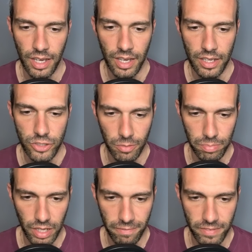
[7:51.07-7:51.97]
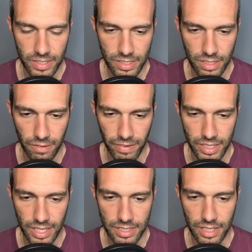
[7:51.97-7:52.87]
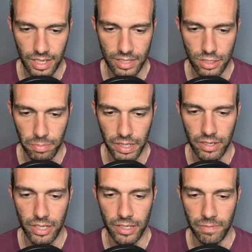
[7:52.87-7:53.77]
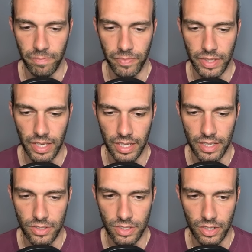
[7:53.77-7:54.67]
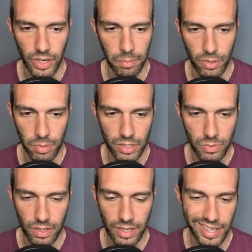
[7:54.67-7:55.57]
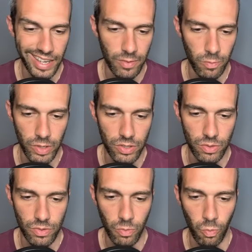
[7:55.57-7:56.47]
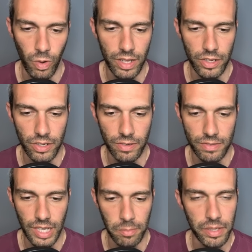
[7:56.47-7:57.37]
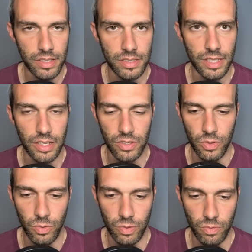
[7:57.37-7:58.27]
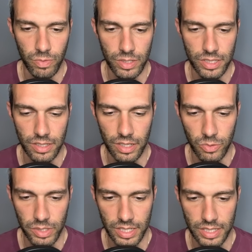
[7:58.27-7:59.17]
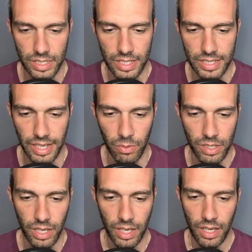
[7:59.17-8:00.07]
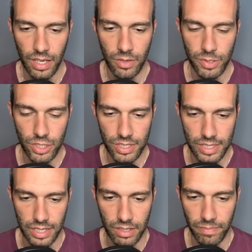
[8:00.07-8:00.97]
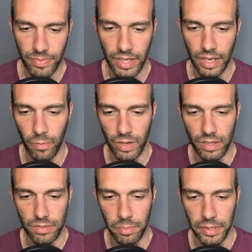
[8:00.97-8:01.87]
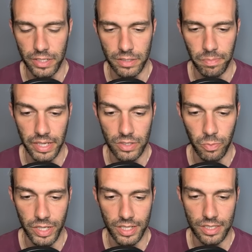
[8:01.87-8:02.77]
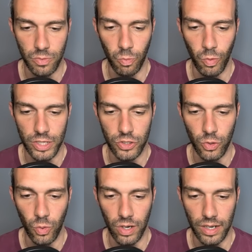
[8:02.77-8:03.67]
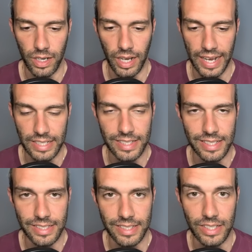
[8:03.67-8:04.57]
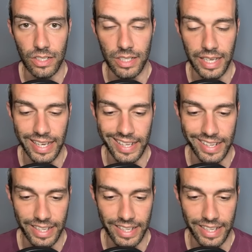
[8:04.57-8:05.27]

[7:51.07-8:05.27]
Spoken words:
Jumpluff is still fantastic, and Superior is a great Pokemon as well. Again, when one of your typings that is resisted is out, which is Steel, and one of the Superior's biggest weakness was your Ice Steel in